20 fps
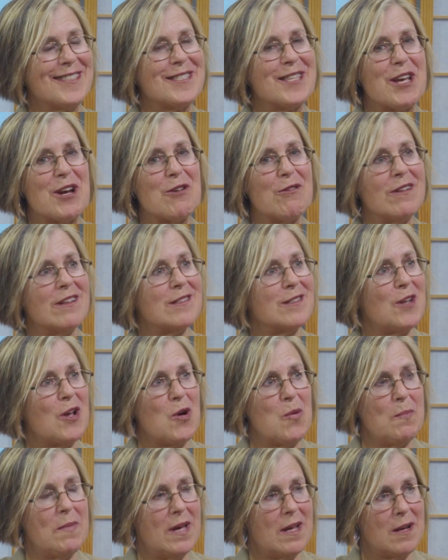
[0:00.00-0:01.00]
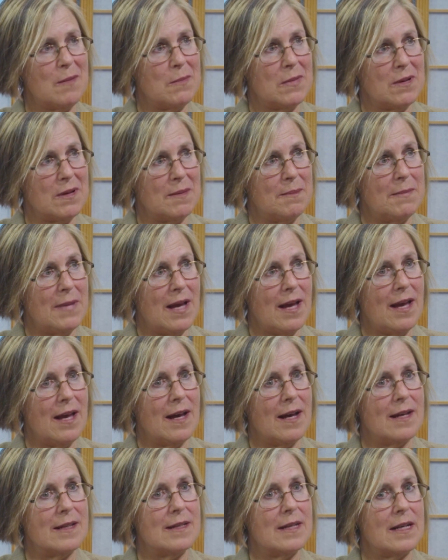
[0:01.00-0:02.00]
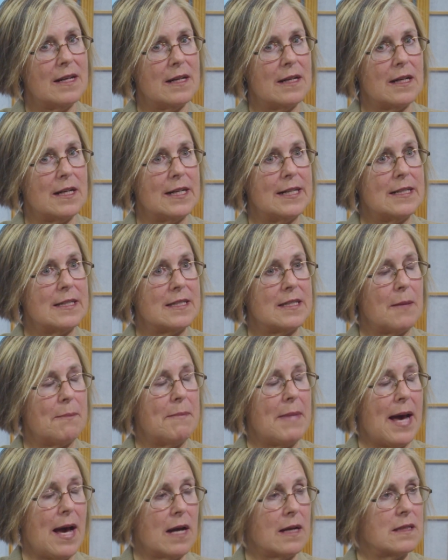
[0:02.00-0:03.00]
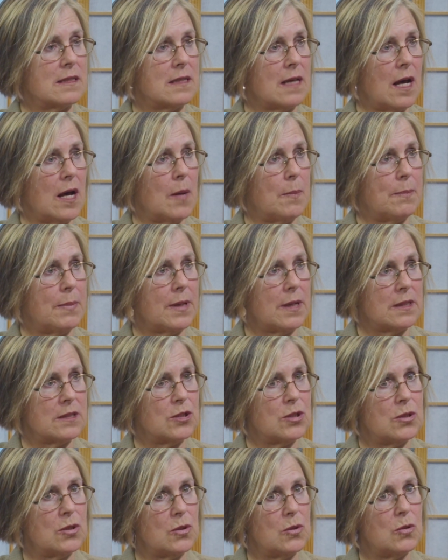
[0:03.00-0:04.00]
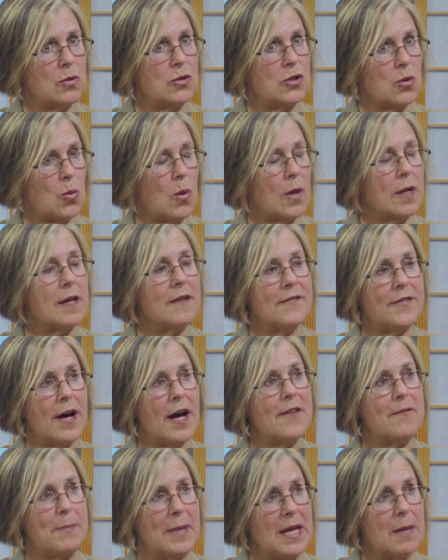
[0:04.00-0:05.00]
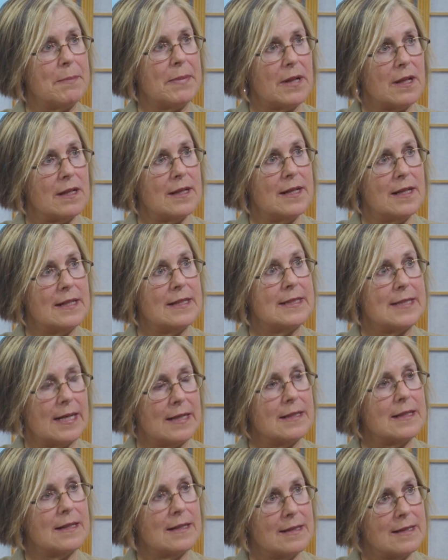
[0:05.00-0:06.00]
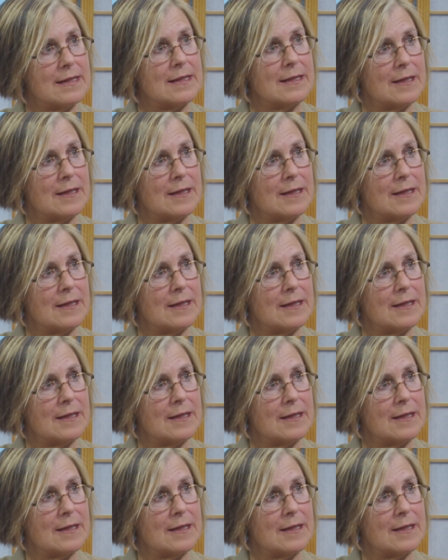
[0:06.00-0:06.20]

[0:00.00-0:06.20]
is there is no minimum, and it's a max up to 25 people in attendance.